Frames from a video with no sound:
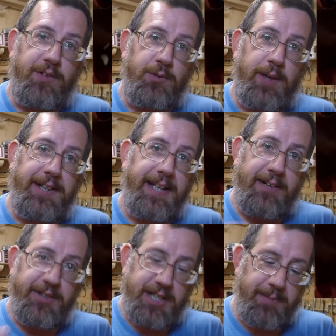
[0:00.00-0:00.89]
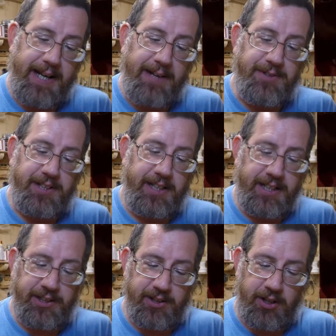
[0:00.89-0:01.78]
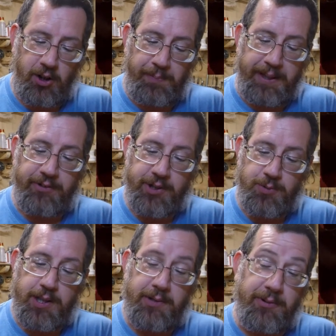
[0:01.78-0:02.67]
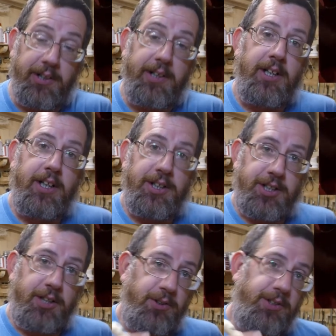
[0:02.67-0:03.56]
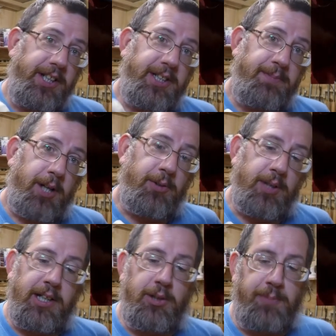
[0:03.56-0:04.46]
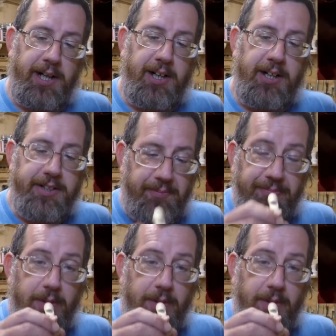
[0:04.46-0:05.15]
for where the air is coming out is a lot bigger as well, so you need to blow a little bit harder